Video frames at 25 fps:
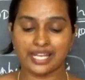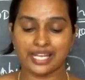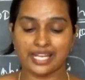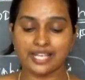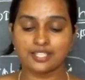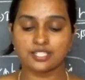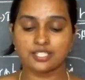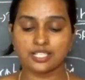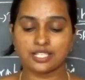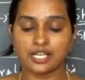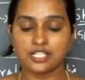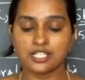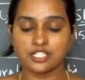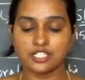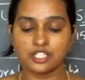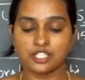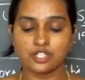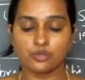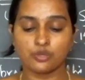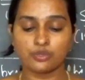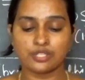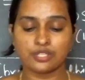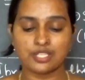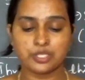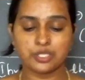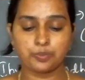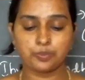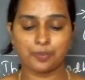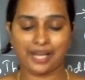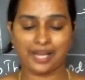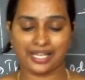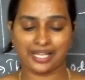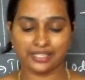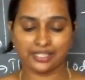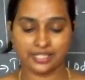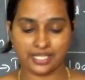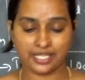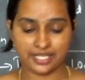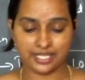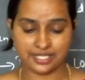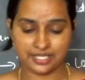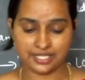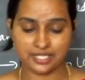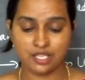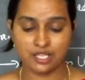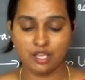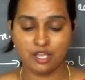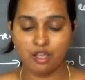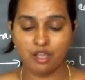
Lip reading: kings continued this practice.